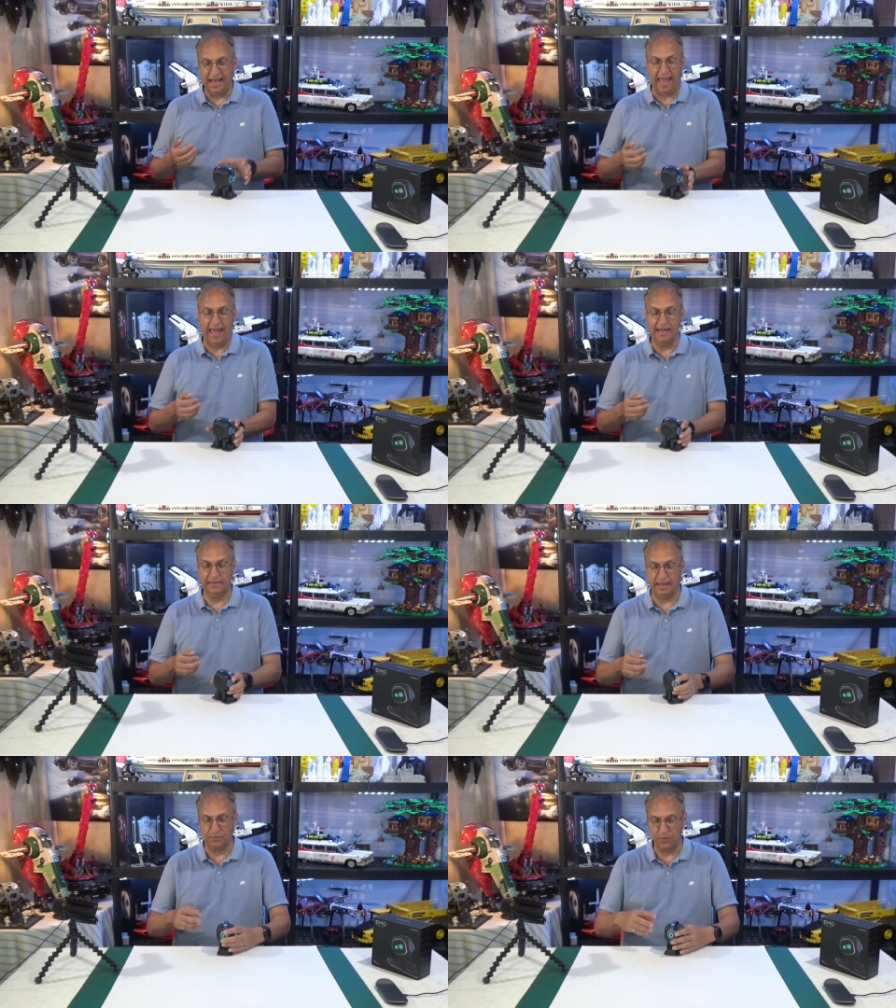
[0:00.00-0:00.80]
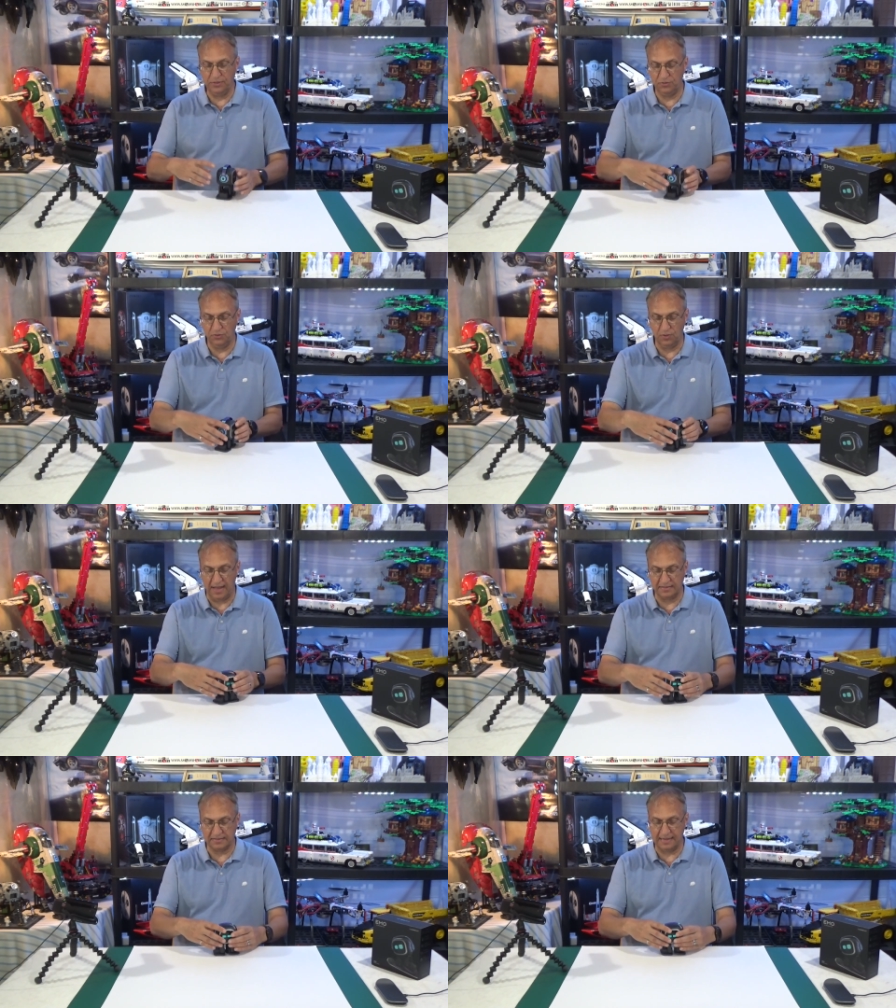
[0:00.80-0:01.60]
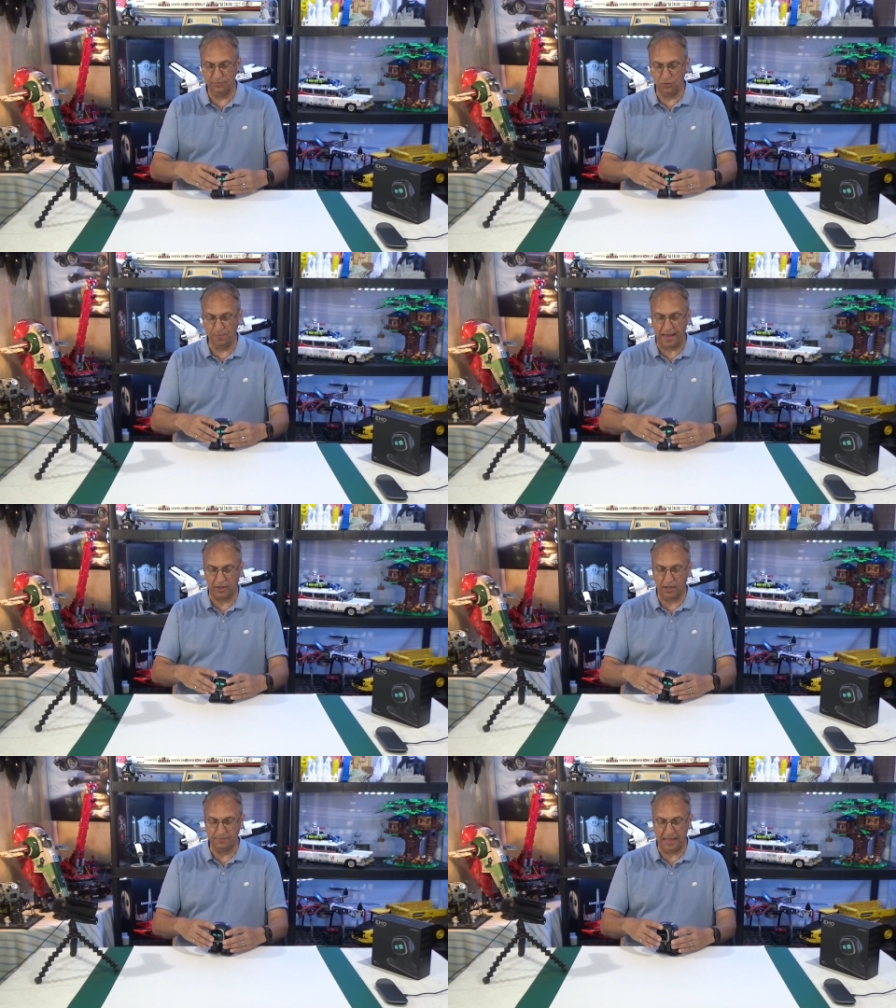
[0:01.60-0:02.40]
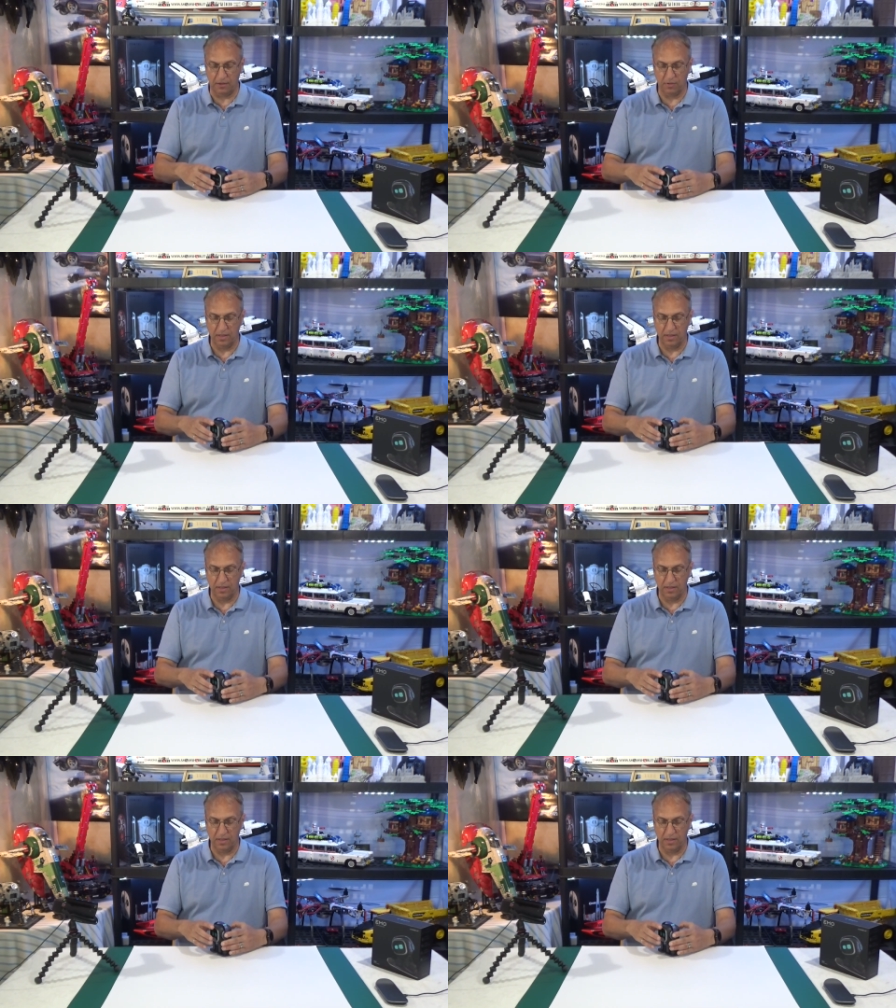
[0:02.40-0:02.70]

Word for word: and I'm going to ask him to back up now